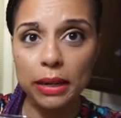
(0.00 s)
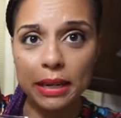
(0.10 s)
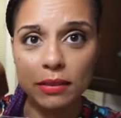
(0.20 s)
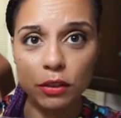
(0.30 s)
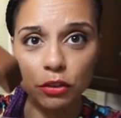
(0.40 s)

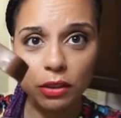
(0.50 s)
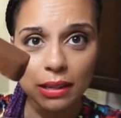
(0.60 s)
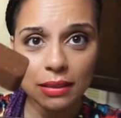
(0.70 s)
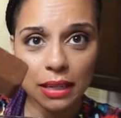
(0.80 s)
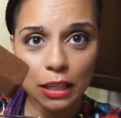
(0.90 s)
bricks, or should
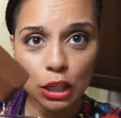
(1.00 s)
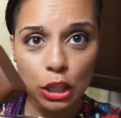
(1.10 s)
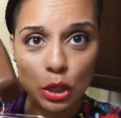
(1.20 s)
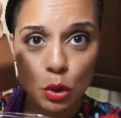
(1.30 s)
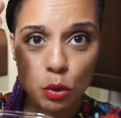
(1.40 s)
I say
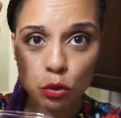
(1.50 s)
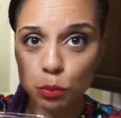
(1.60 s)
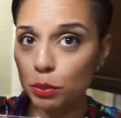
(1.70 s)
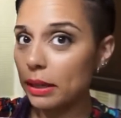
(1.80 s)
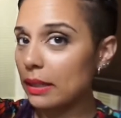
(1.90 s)

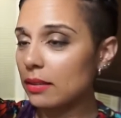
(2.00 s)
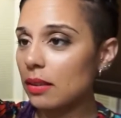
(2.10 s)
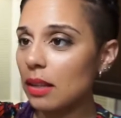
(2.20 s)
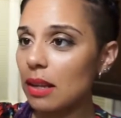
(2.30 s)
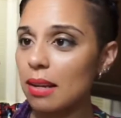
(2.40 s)
huge bricks.
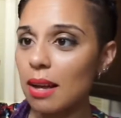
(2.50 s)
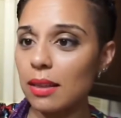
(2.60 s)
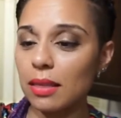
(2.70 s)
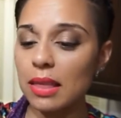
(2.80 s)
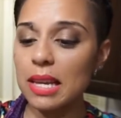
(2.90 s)
Look
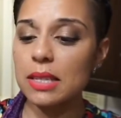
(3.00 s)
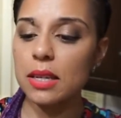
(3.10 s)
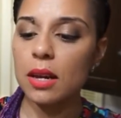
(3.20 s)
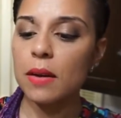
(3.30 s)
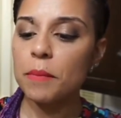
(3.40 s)
at this.